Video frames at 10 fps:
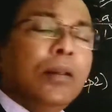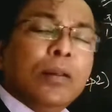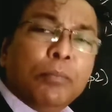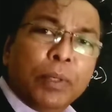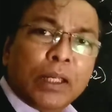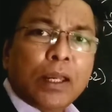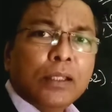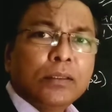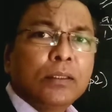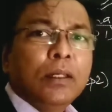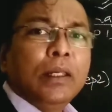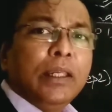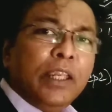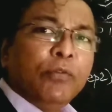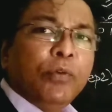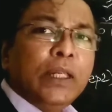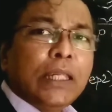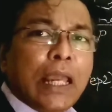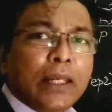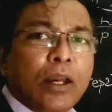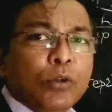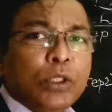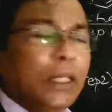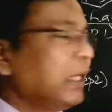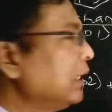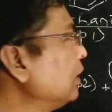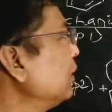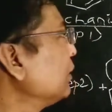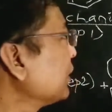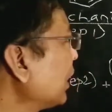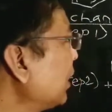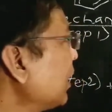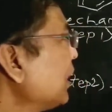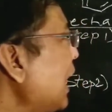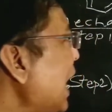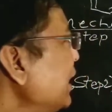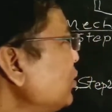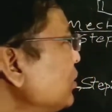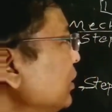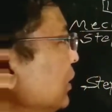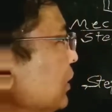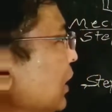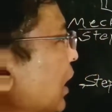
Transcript: because if we carry out in the light, the